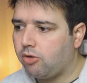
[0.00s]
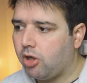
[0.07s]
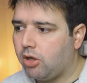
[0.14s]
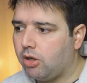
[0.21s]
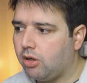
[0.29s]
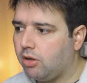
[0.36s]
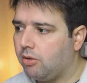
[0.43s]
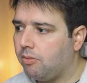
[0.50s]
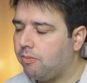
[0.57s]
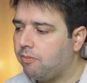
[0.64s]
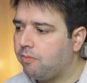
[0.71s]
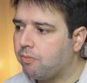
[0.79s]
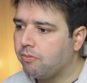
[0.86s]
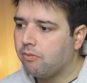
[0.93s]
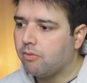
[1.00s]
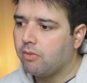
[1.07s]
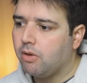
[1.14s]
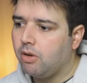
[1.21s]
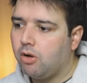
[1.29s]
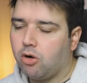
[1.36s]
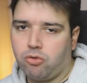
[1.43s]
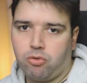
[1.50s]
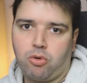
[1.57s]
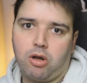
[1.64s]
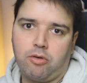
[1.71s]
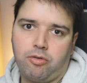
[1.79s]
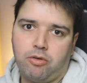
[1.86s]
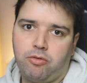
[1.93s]
take a
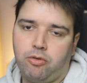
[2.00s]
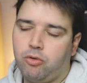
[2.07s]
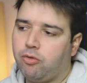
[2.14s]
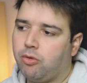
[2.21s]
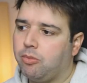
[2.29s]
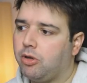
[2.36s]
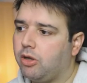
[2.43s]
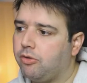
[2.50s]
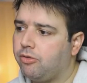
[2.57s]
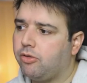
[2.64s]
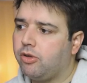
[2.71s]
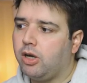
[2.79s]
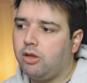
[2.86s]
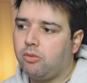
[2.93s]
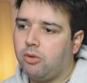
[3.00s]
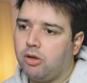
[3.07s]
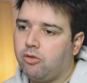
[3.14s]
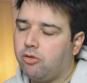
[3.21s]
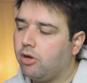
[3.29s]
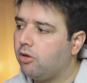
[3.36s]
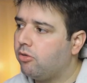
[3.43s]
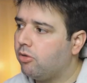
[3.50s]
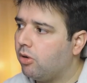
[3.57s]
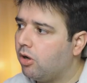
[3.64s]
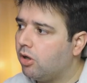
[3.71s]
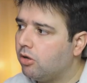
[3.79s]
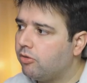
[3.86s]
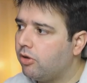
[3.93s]
orthographic view from the left side, right side. So
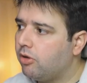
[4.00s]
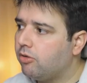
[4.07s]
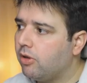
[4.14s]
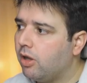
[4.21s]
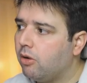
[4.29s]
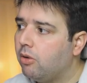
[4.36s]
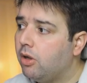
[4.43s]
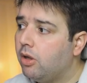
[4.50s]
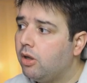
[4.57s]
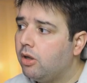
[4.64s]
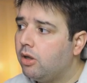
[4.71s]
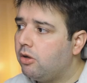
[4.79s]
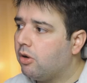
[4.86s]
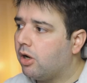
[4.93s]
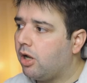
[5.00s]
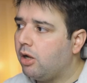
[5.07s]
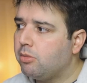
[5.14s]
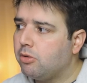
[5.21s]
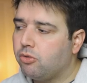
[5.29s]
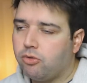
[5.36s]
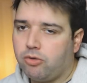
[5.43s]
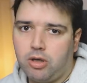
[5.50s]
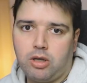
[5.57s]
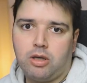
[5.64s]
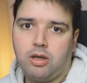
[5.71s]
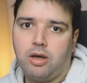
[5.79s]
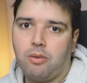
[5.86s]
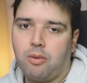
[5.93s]
all of this now you are able to
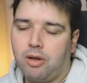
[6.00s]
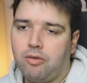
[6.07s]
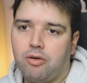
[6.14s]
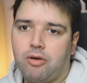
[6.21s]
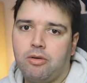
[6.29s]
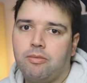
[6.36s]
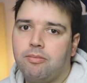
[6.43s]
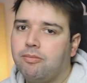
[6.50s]
take a render.